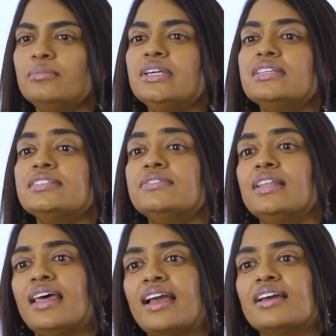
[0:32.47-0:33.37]
Because of the
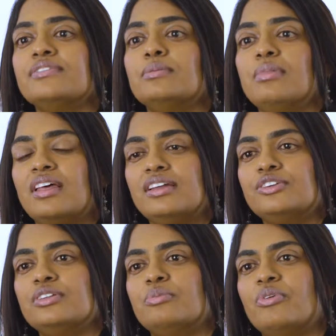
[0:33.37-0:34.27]
lack of the blood
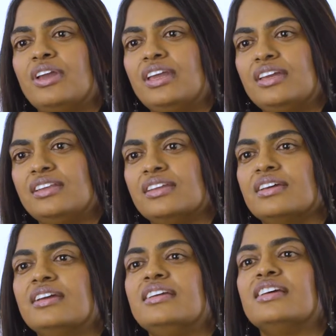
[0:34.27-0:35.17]
to the brain,
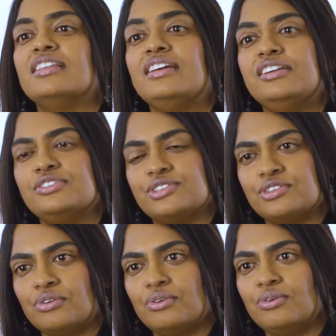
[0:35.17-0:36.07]
it can lead to
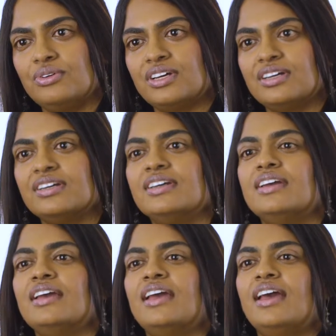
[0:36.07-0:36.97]
stroke
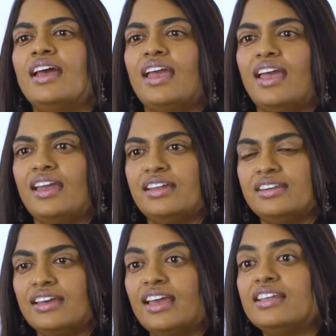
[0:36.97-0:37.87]

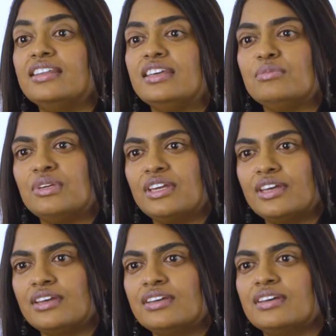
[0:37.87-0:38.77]
and
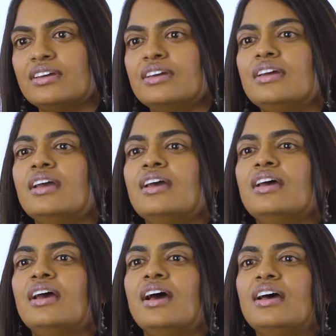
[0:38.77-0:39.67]
anemia,
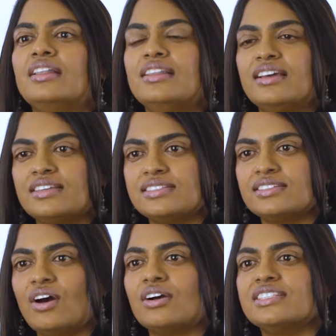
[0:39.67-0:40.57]
less
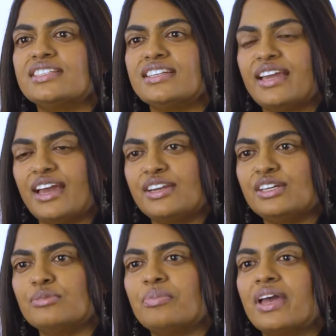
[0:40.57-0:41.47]
oxygen
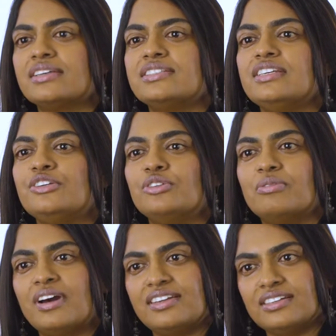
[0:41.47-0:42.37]
carrying capacity to the
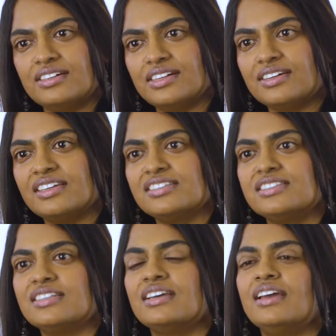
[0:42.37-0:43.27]
vital
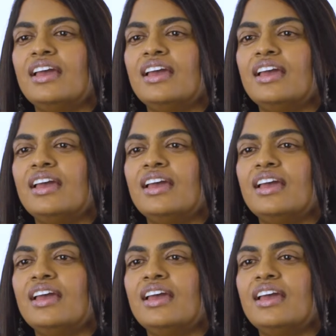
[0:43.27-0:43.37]
organs.